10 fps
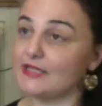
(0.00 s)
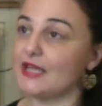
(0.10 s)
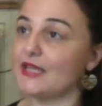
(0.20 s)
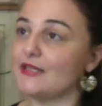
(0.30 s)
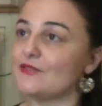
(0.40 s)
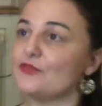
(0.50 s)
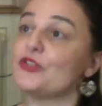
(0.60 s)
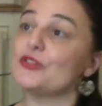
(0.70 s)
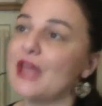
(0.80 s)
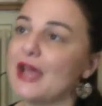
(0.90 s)
days, for
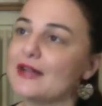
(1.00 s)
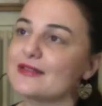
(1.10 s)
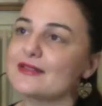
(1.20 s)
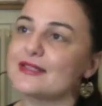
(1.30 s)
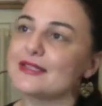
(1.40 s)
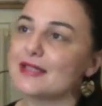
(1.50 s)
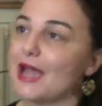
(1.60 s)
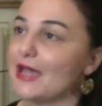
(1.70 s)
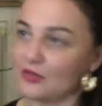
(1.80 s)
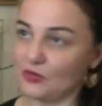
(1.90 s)
your next
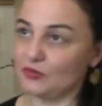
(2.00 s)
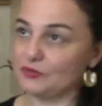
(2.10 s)
cycle.